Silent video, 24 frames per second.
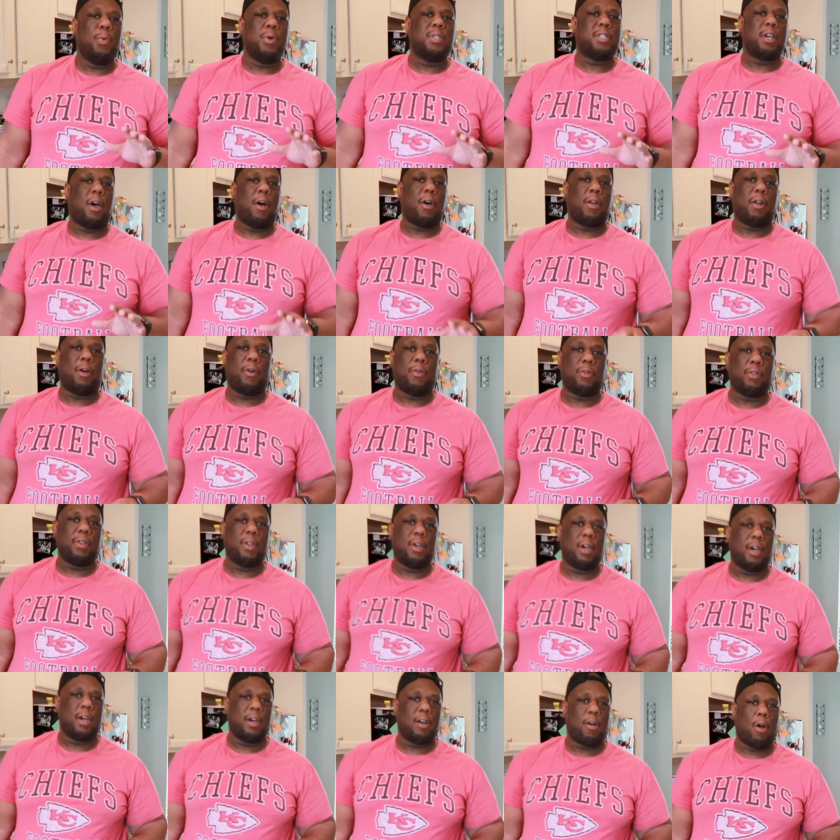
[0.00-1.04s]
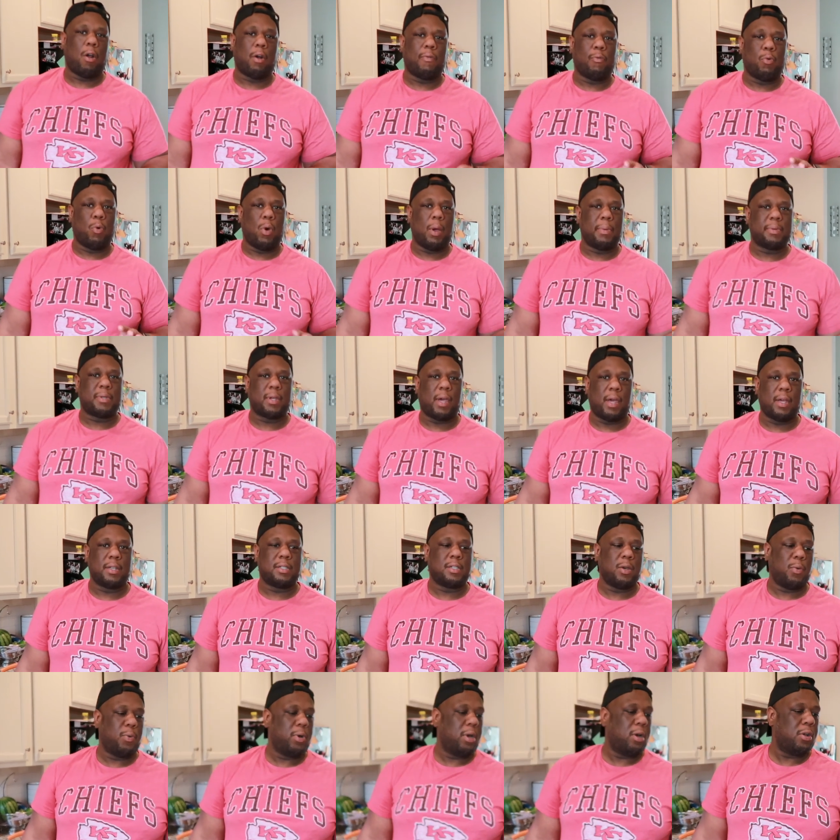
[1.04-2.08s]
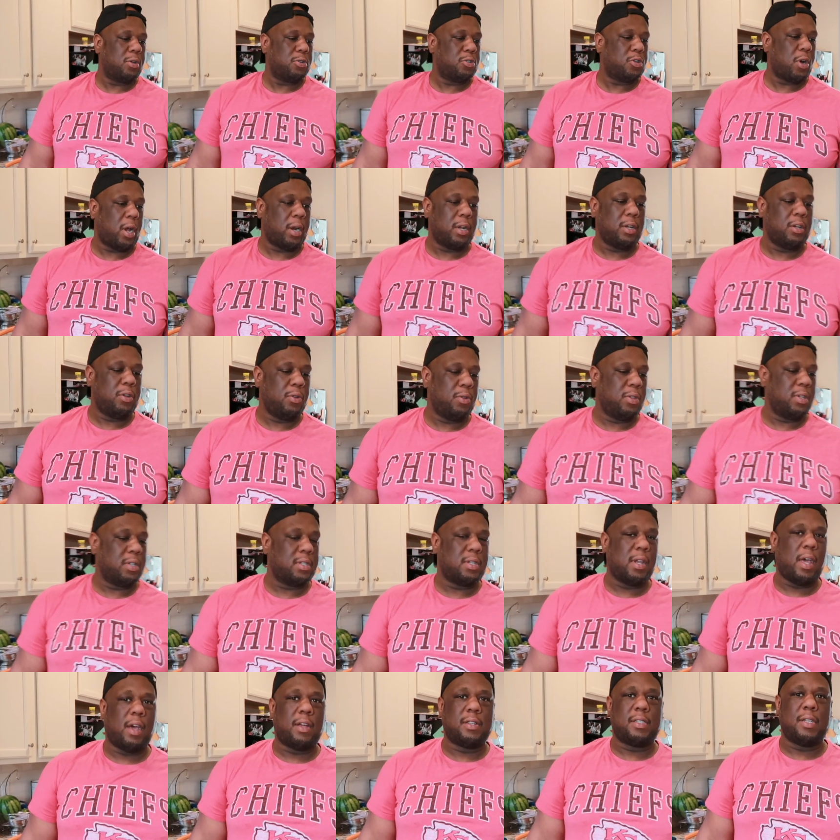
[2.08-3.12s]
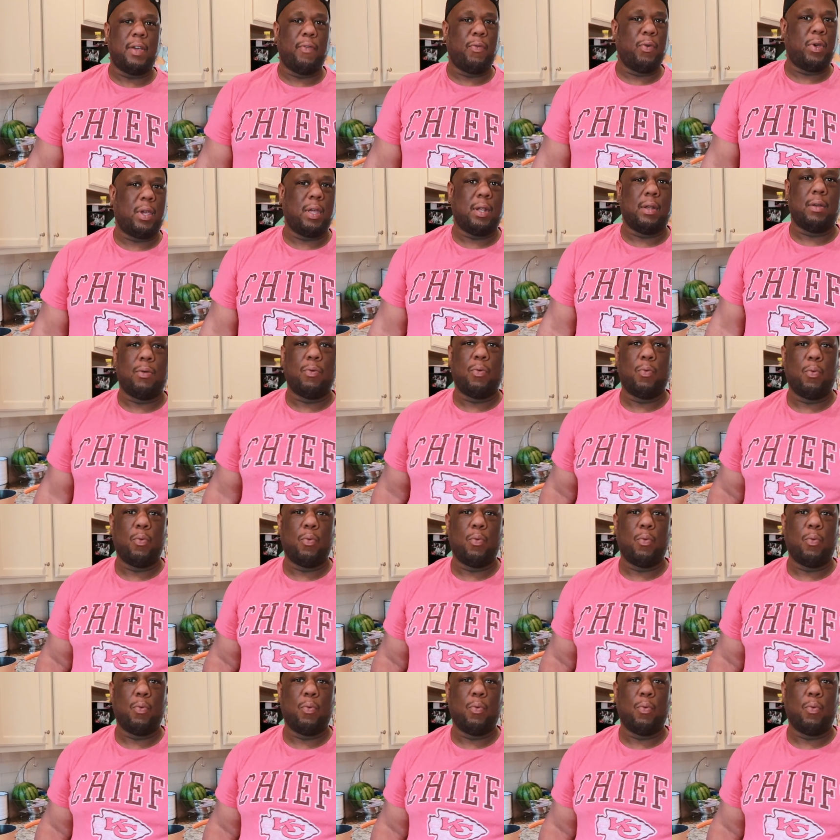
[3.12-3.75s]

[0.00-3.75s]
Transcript: We saw it on the uh, Carnival website, so we're gonna try to do this now, see if we can